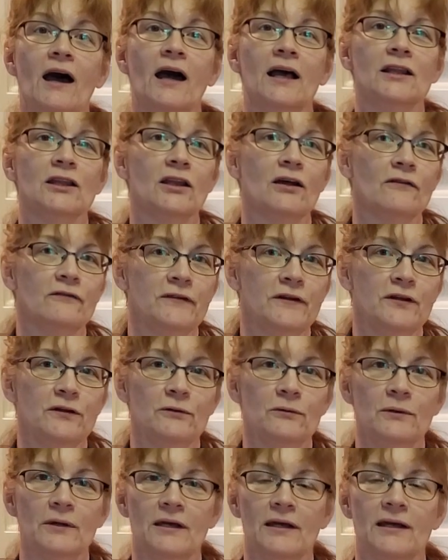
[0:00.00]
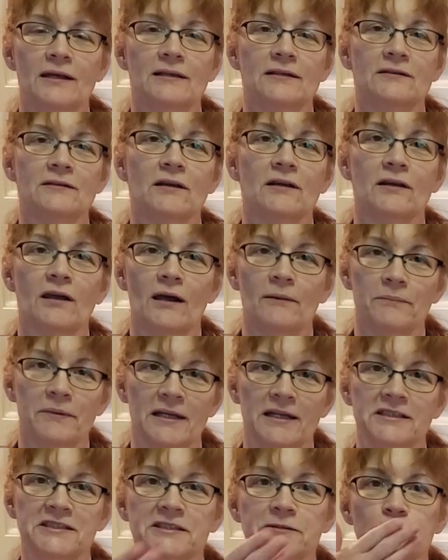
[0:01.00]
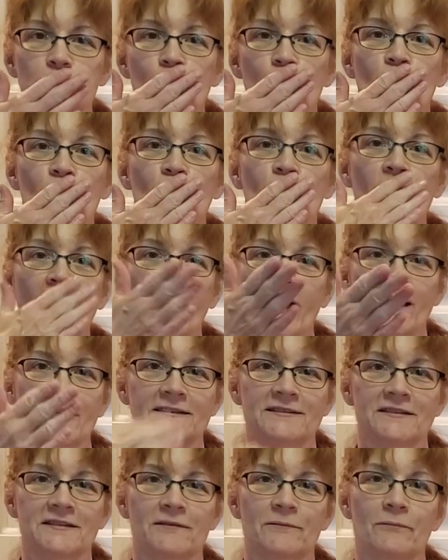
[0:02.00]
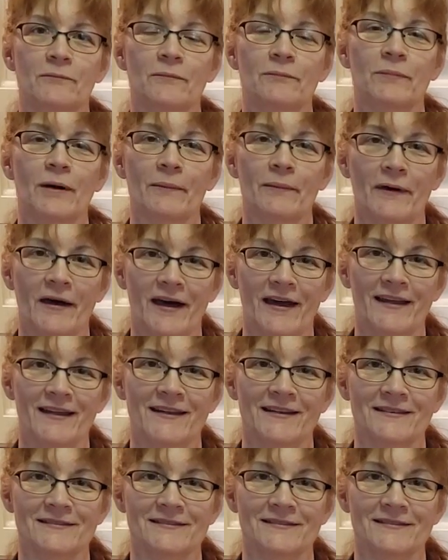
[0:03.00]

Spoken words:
I love you, and God bless. Mwah. Bye-bye.